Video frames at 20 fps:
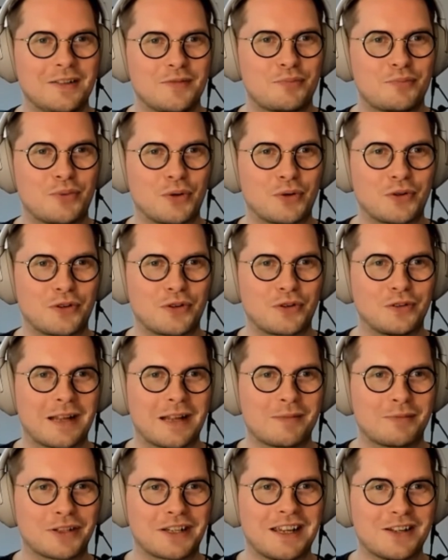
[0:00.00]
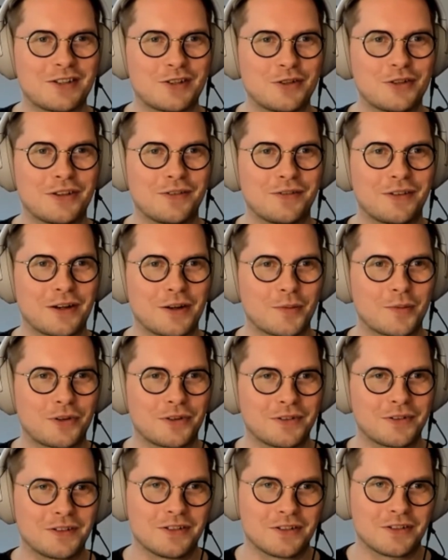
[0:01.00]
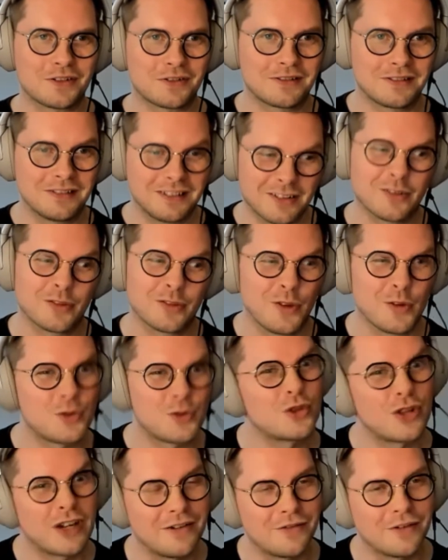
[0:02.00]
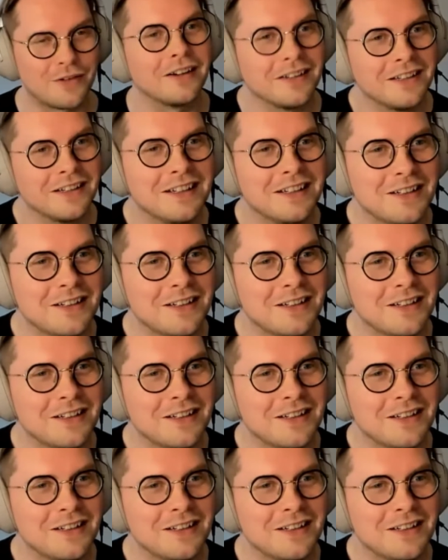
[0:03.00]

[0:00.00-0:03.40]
poor old application developer that just knows Java,